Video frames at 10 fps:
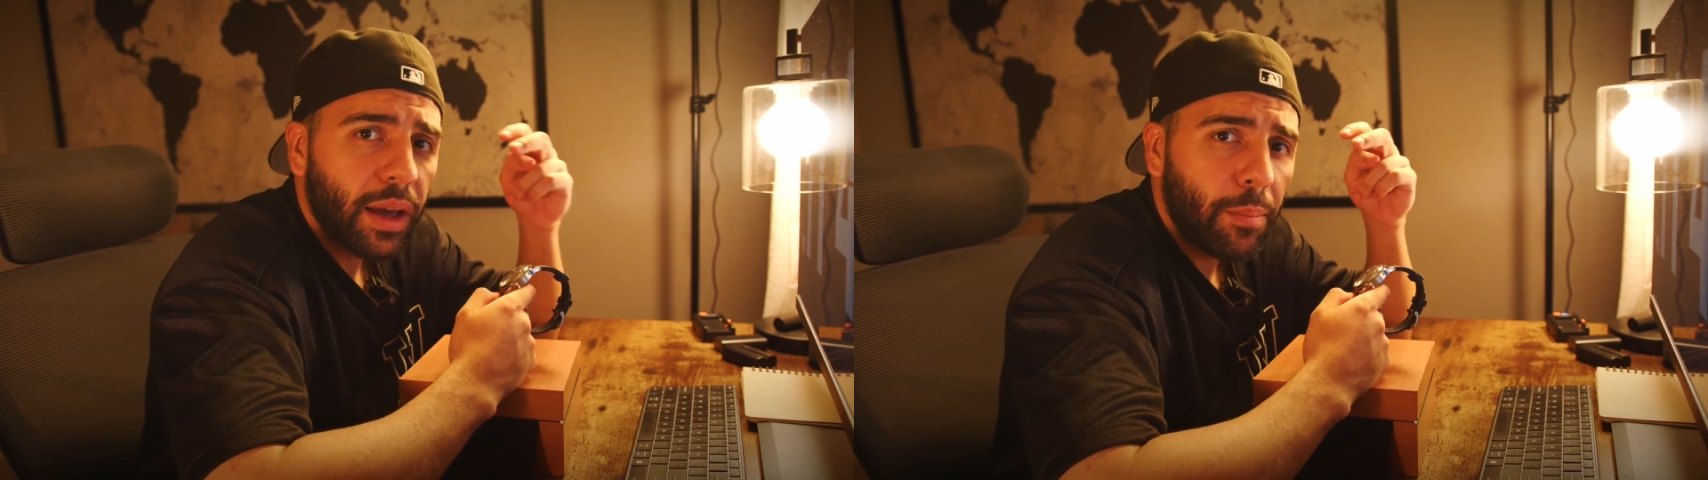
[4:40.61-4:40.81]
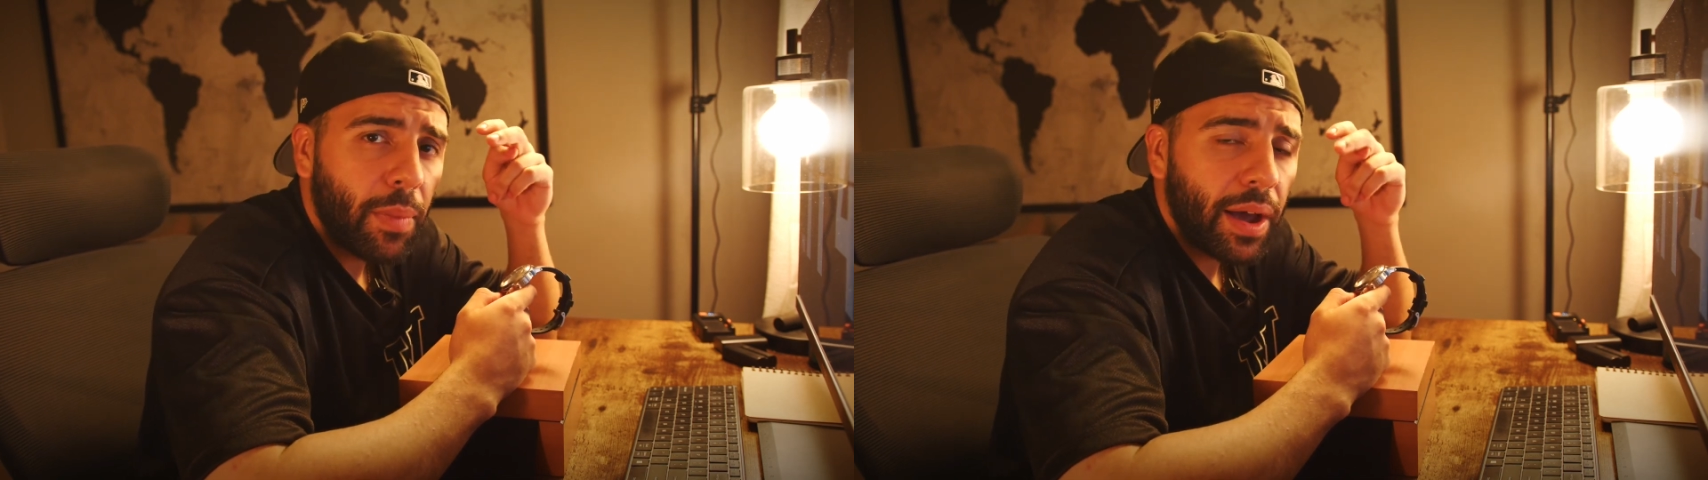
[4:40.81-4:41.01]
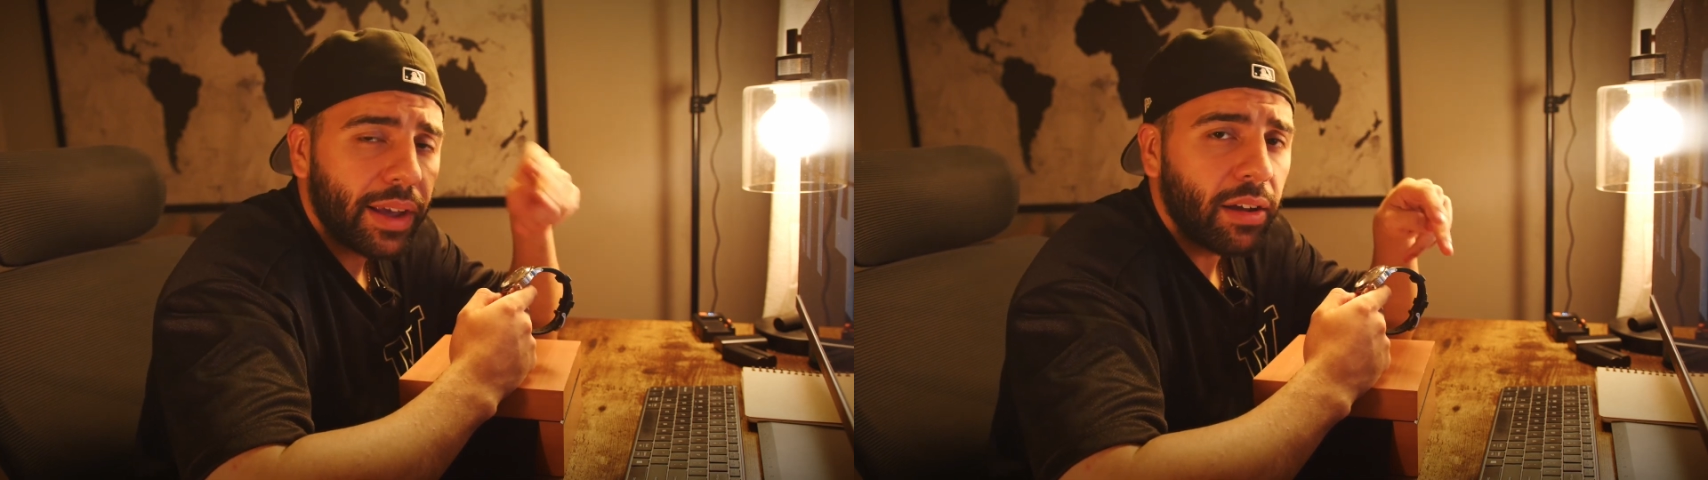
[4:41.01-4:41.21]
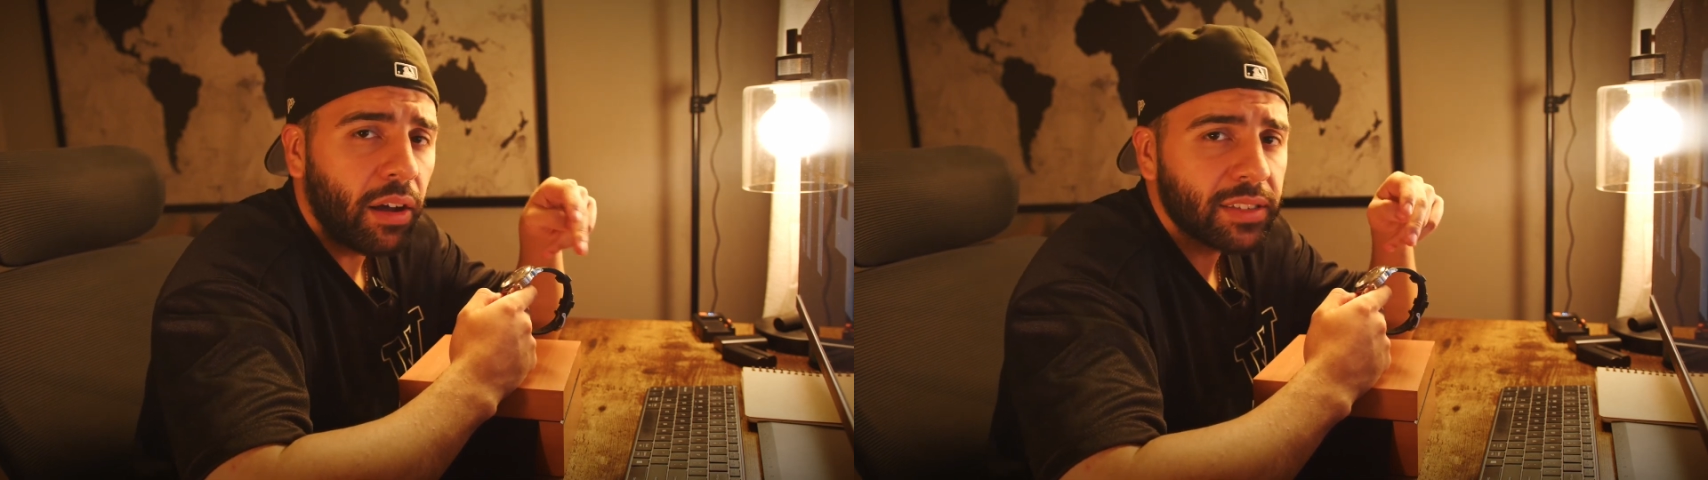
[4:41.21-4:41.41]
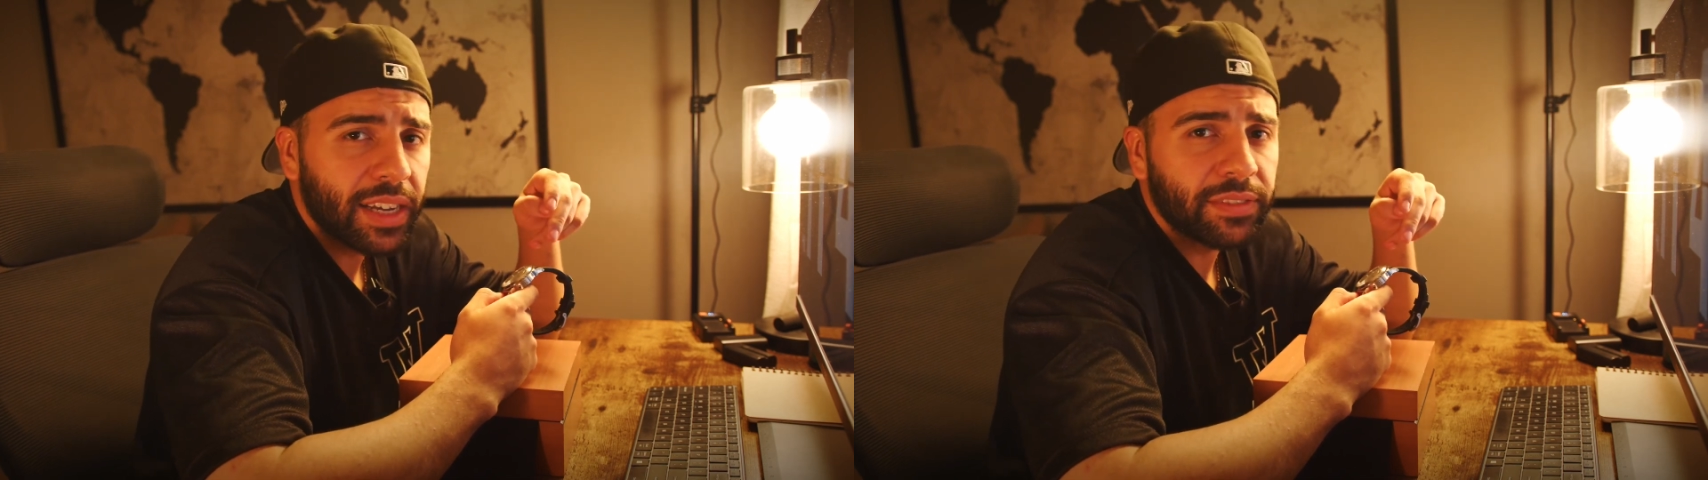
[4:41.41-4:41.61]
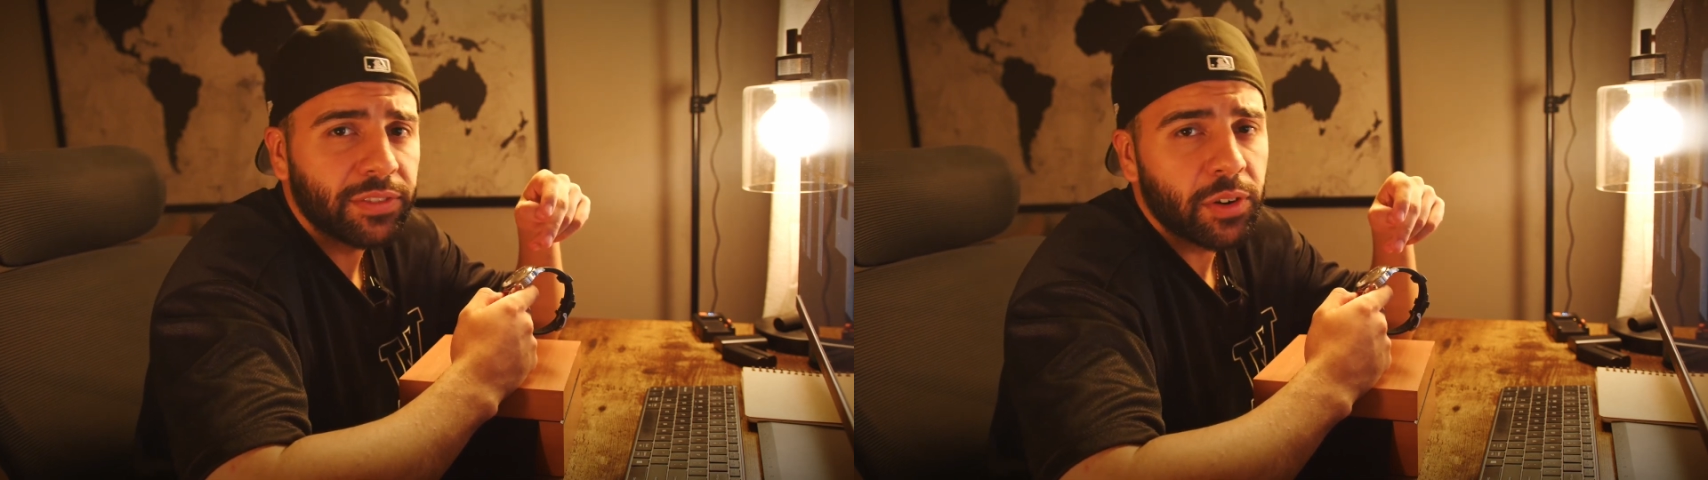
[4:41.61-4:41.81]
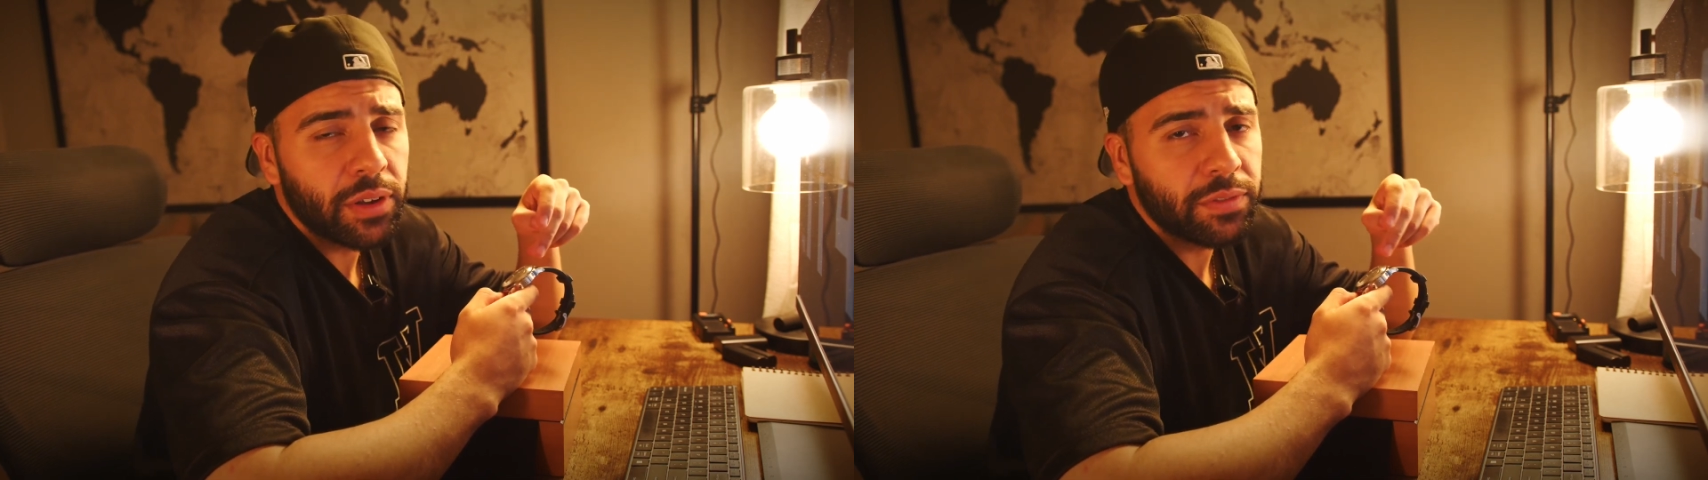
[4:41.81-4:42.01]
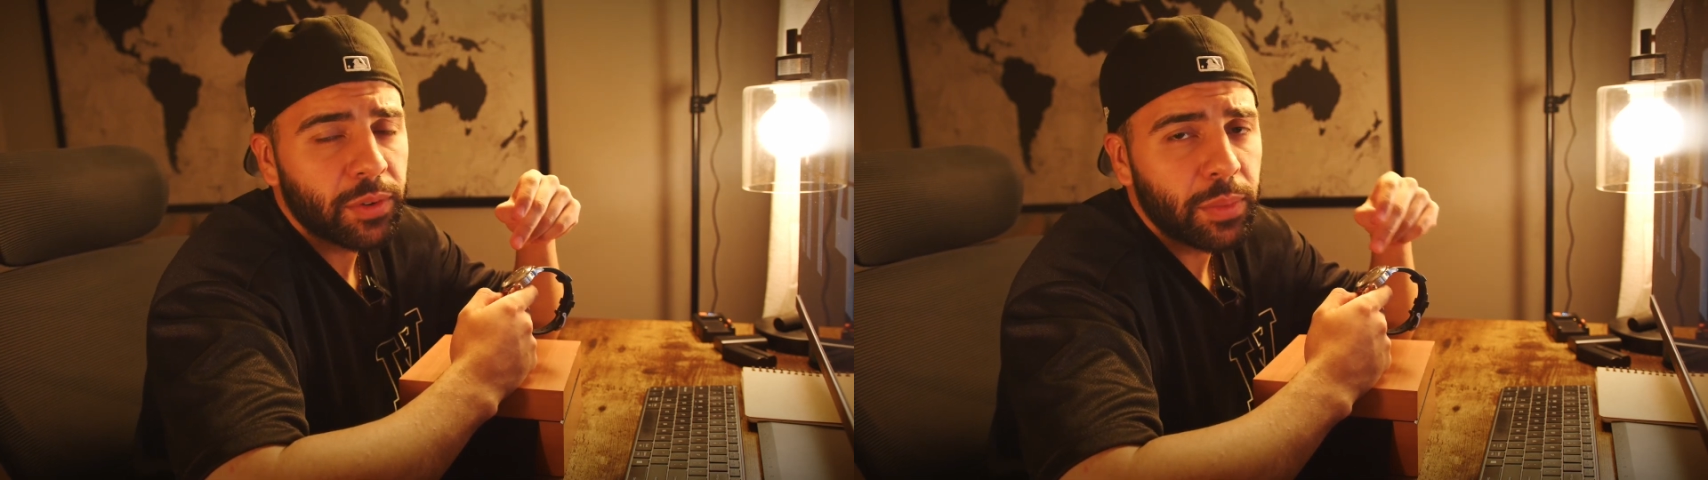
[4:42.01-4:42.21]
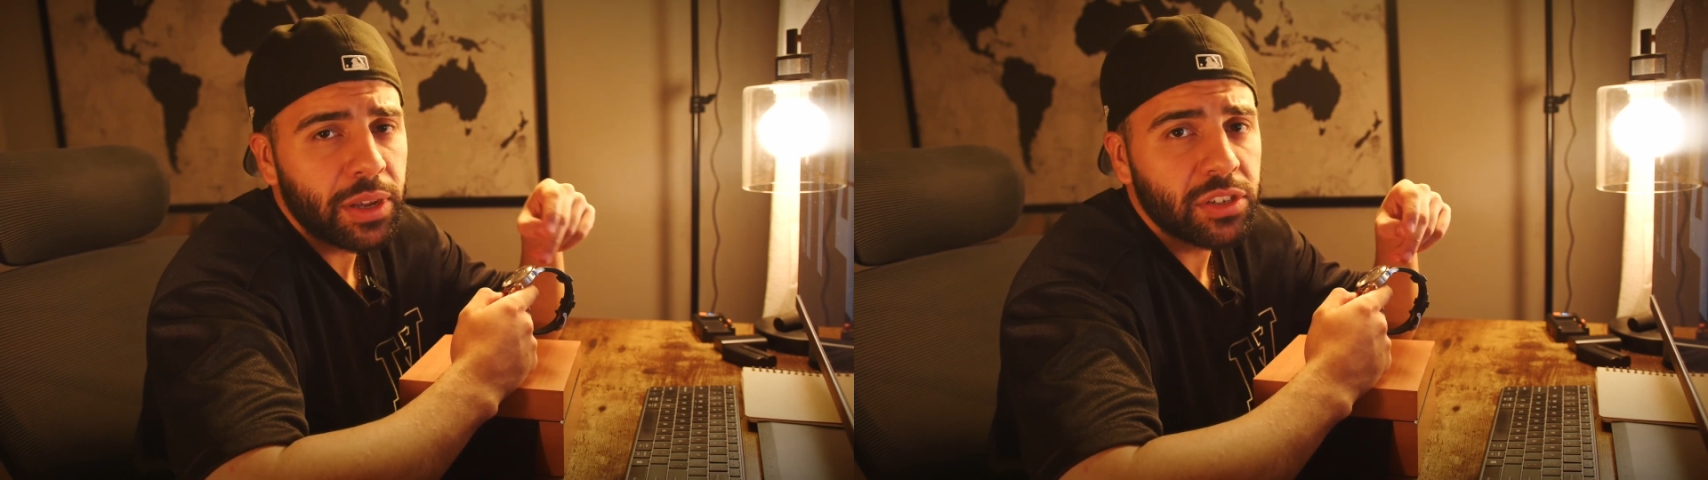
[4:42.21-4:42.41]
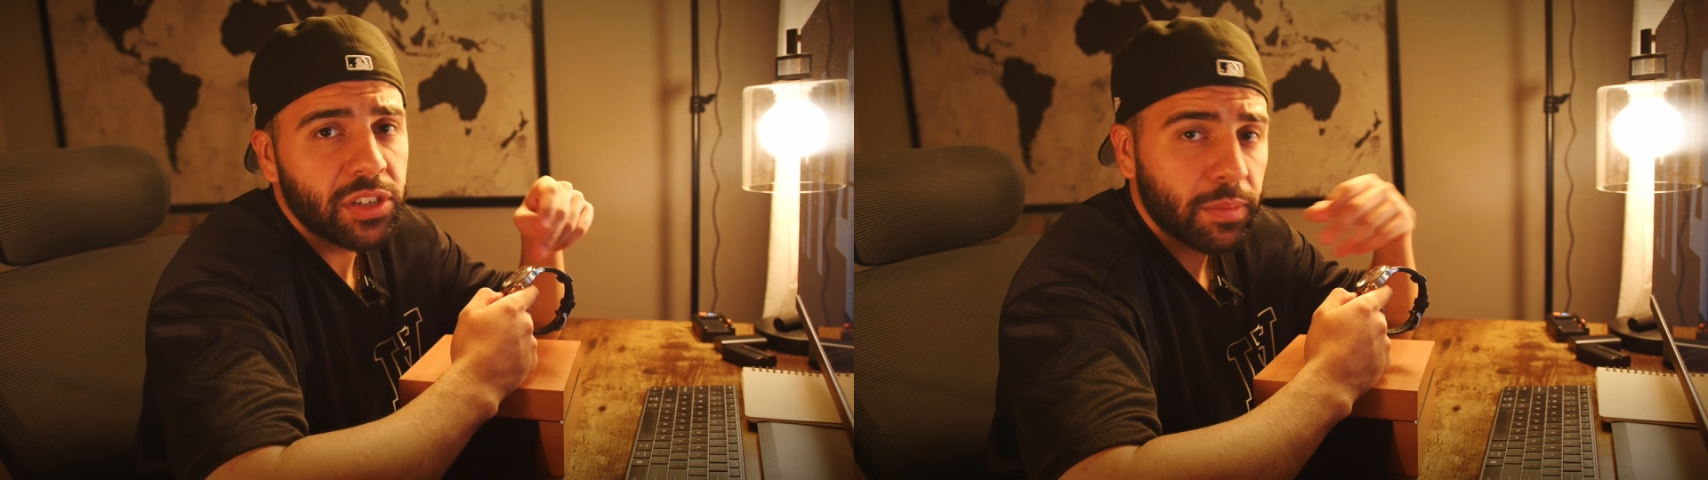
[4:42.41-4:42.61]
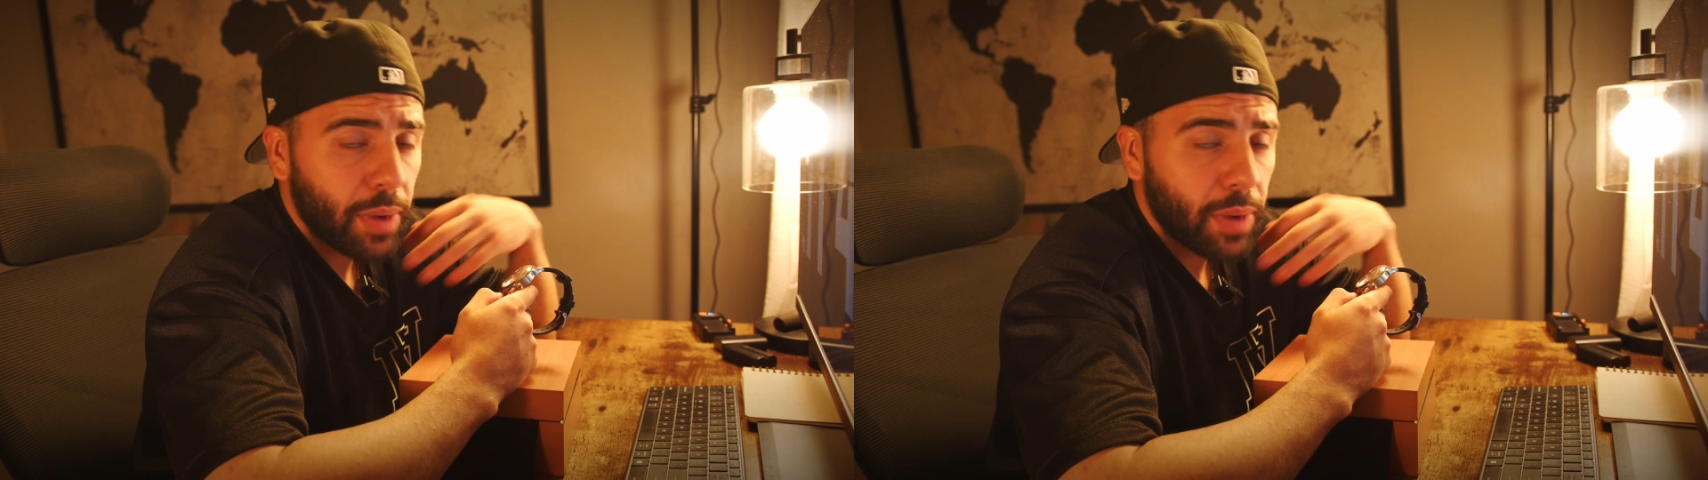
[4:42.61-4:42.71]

My contact information,